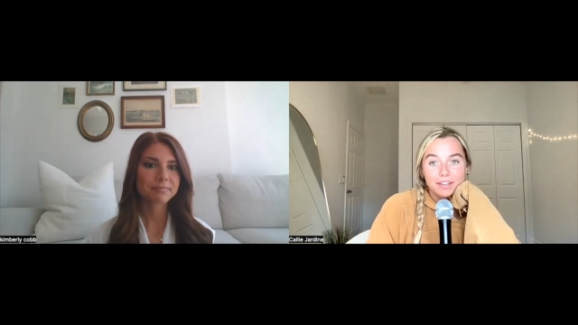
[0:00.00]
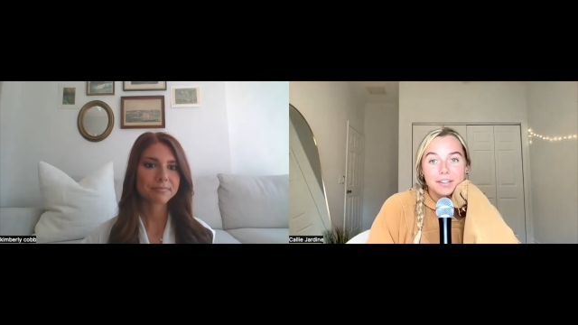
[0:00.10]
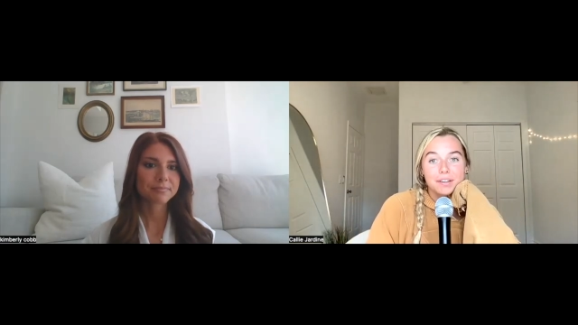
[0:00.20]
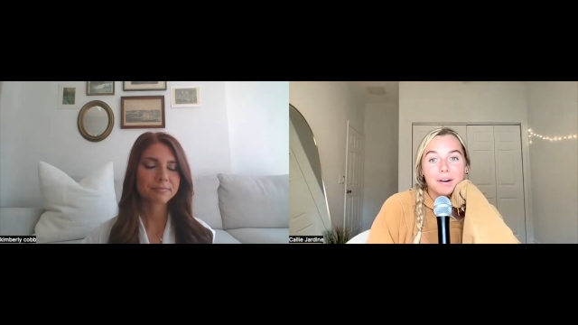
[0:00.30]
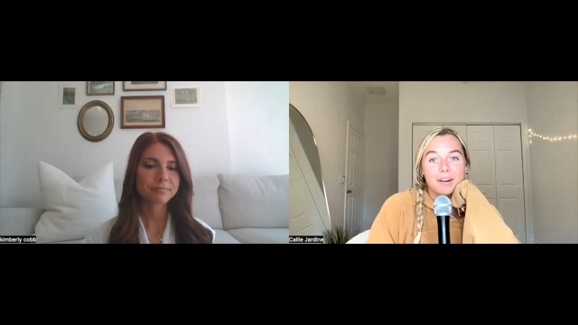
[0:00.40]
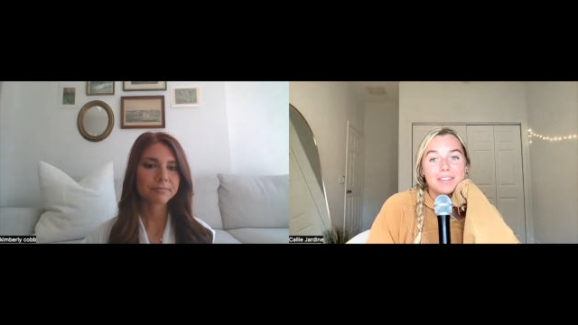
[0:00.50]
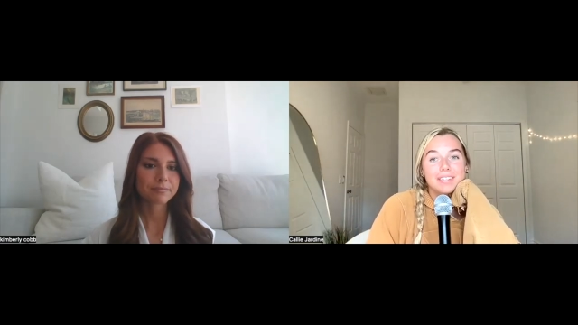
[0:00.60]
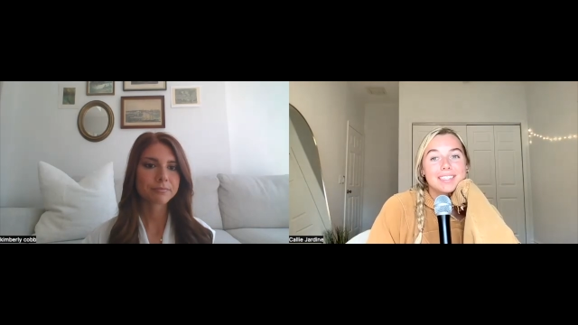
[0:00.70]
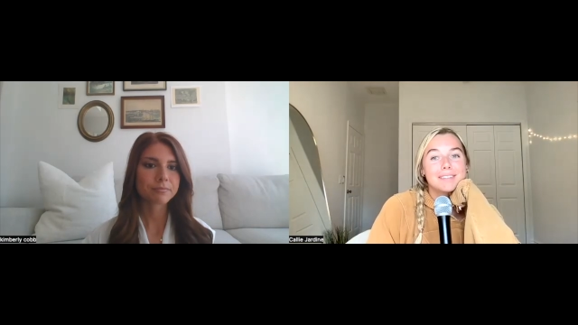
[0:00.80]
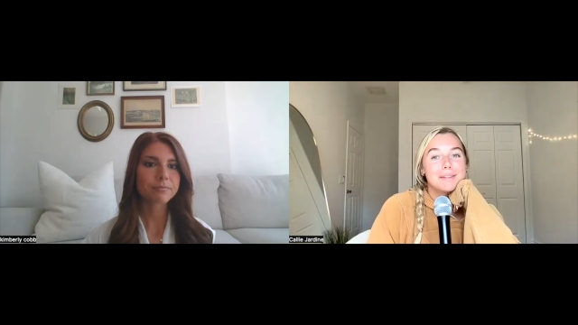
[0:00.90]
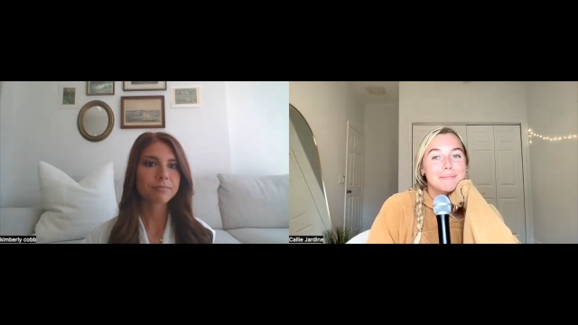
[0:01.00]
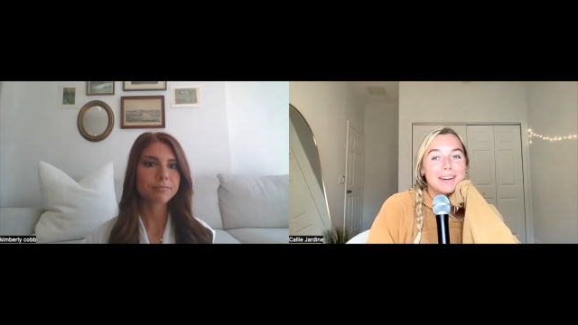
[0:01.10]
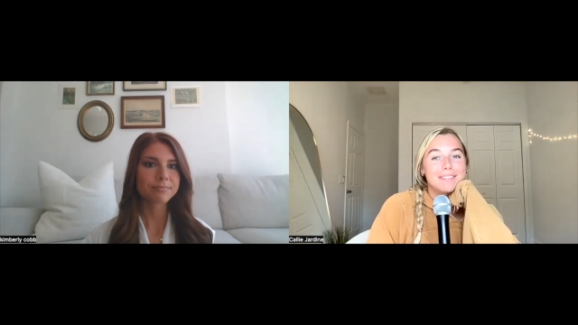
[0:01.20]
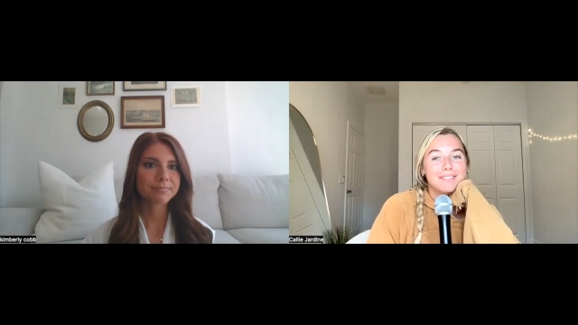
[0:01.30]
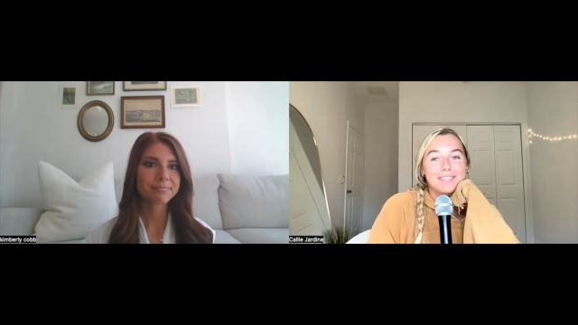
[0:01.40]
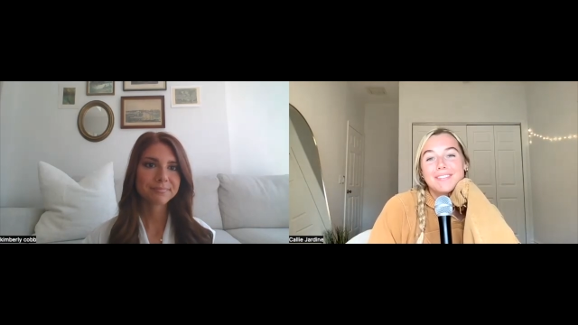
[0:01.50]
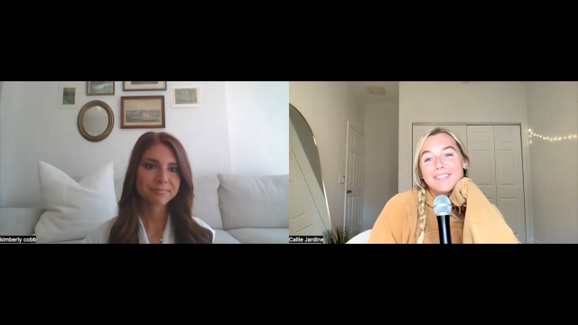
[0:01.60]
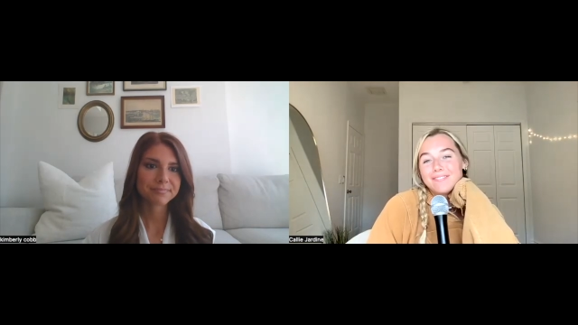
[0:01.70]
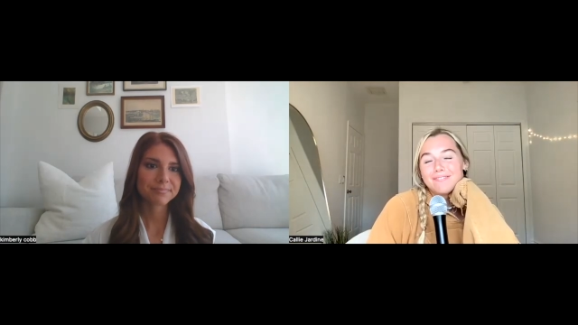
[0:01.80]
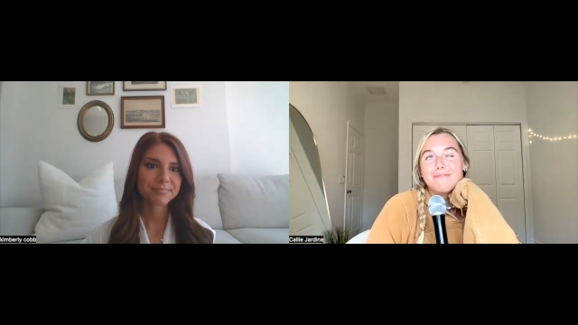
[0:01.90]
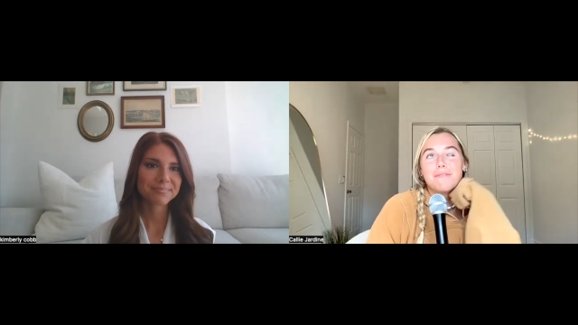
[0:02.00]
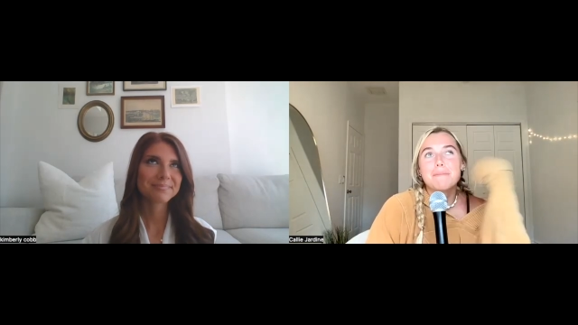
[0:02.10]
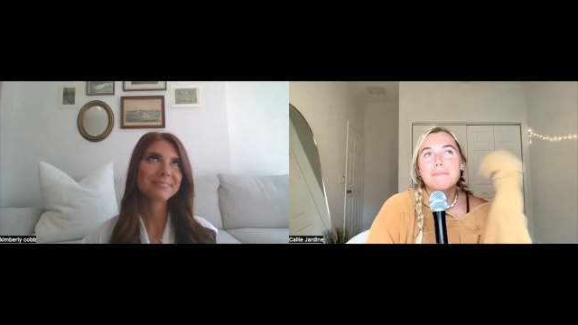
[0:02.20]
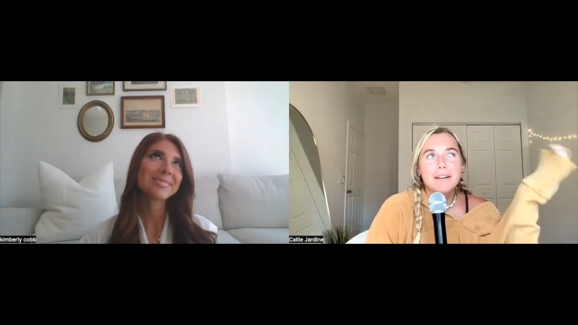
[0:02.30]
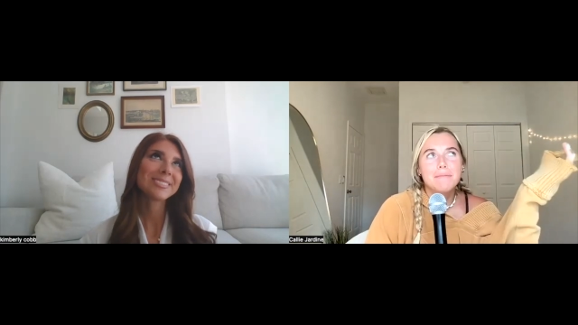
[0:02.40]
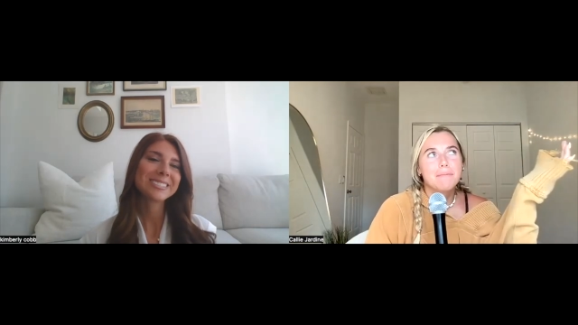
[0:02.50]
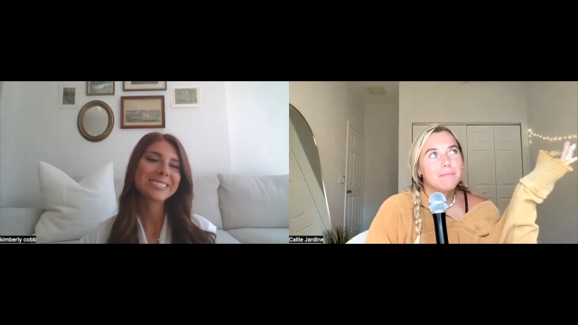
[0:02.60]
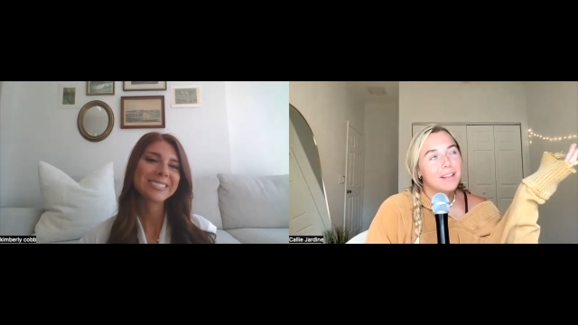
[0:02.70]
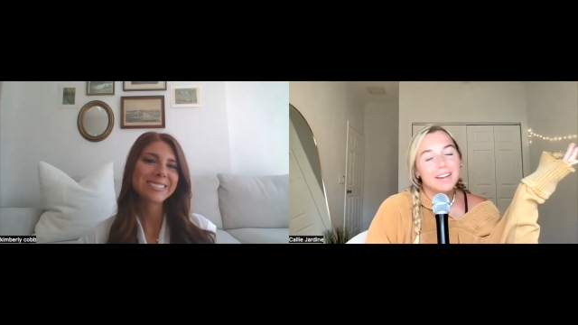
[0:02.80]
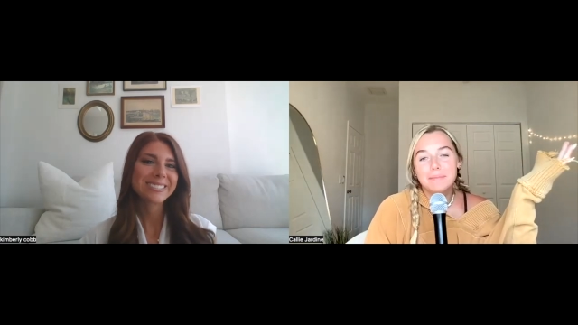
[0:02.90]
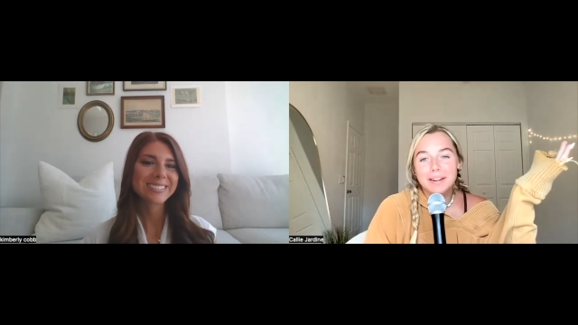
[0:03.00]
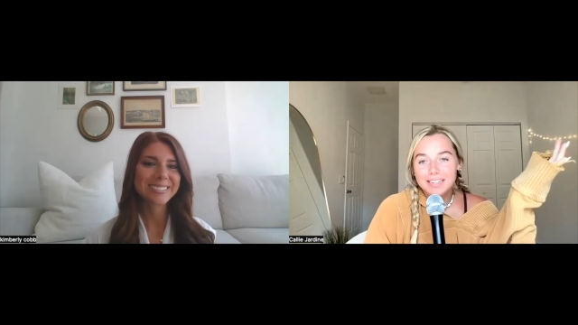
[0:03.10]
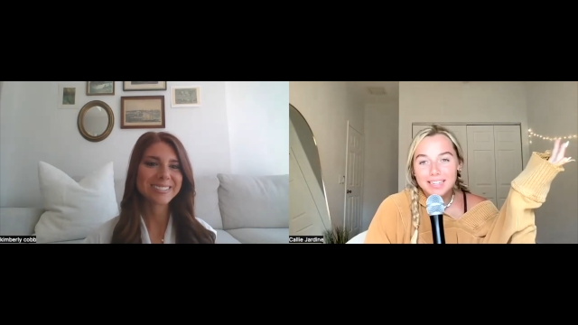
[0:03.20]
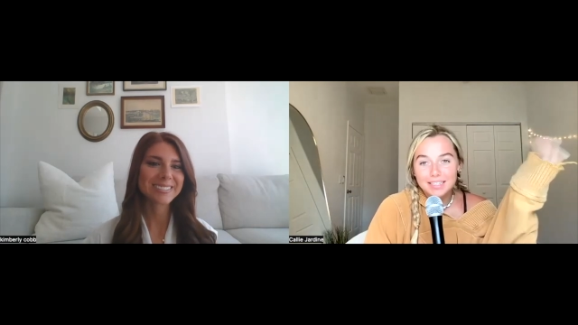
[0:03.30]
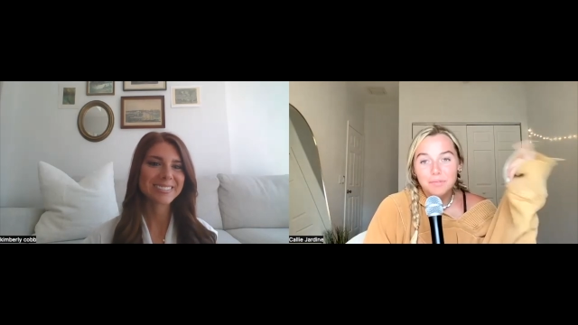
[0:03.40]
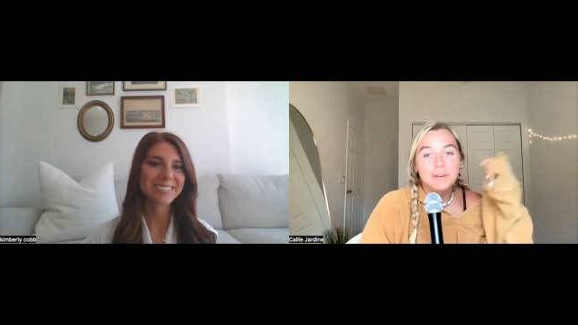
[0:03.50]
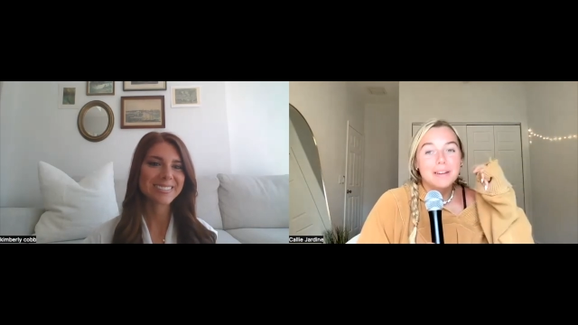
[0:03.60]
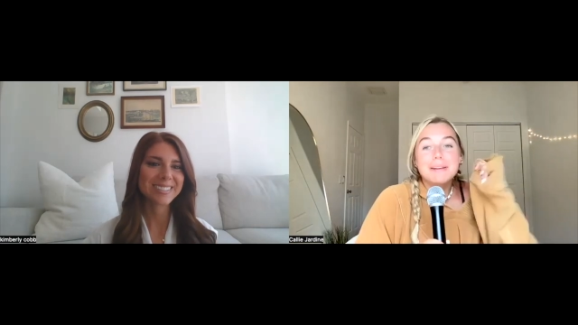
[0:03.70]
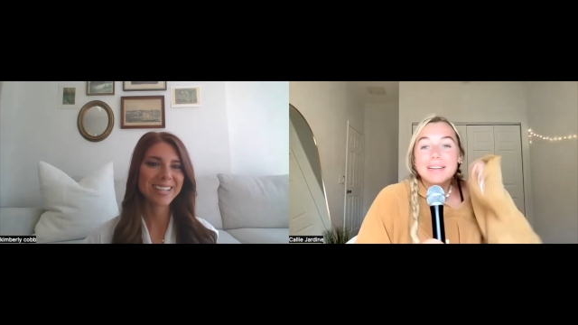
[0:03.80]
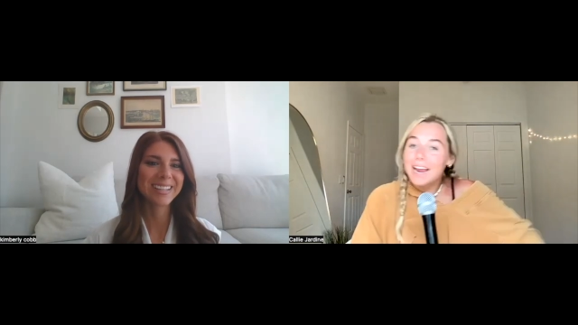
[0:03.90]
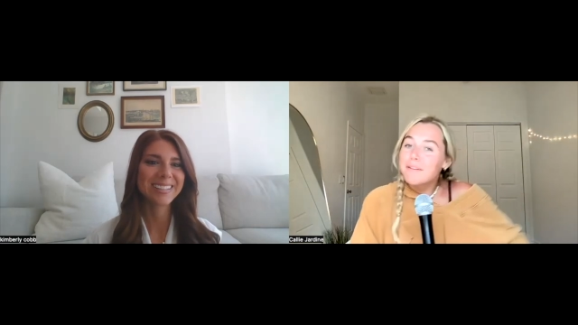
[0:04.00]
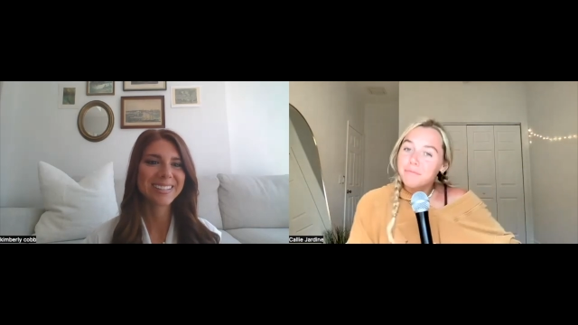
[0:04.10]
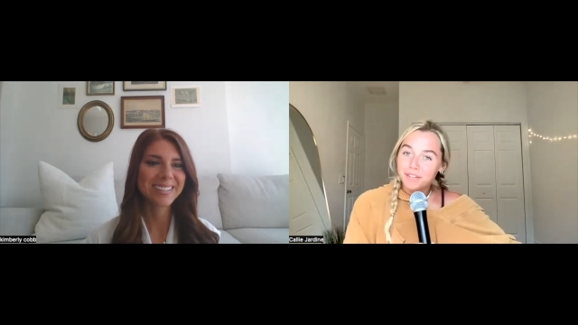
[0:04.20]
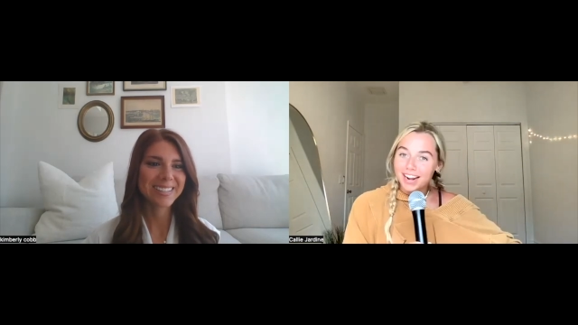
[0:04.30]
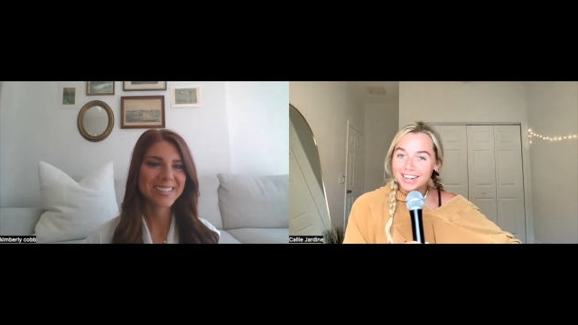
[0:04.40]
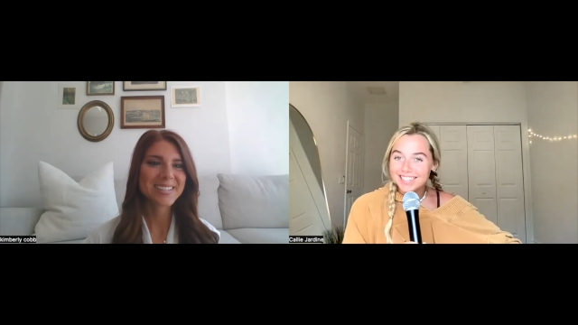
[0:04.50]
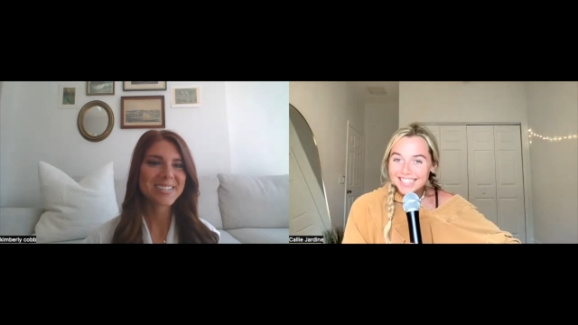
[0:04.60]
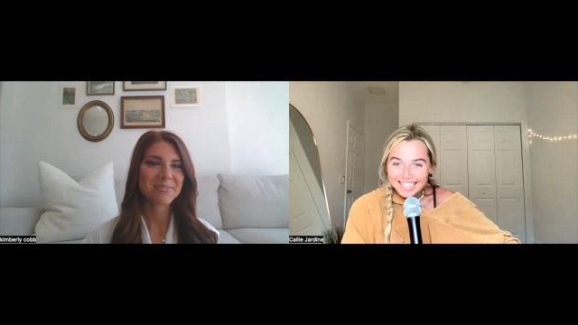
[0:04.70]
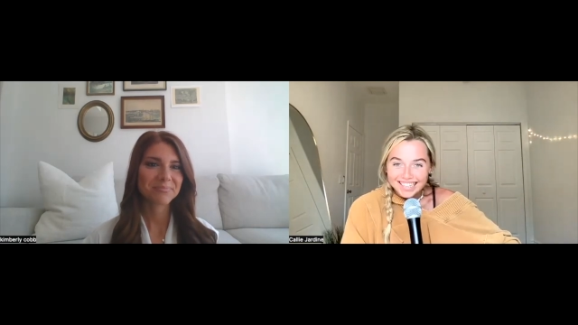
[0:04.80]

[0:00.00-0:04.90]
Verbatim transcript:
Speaker 1: you? Obviously, we made we we made that didn't make sense. We became friends